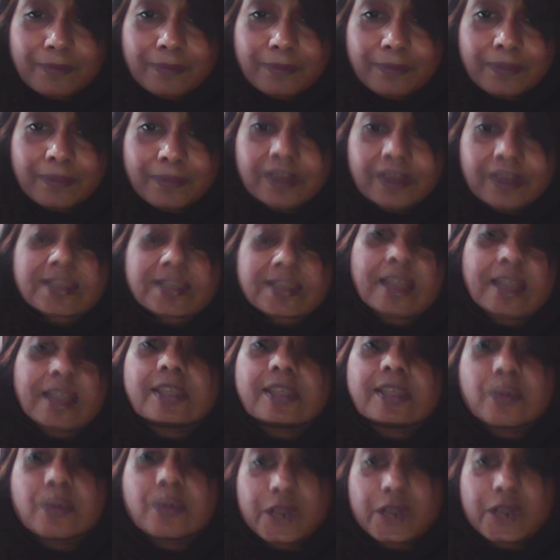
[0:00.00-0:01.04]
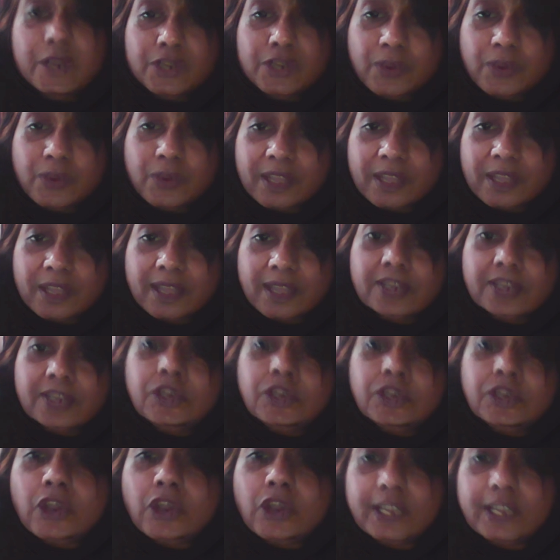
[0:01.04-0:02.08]
There's nothing we're doing that is
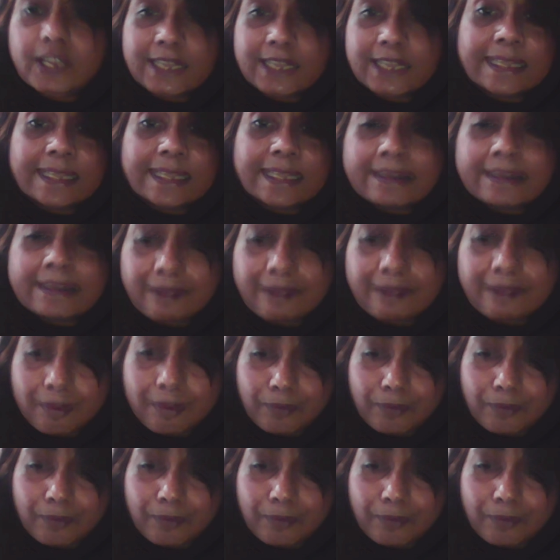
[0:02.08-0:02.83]
not legal.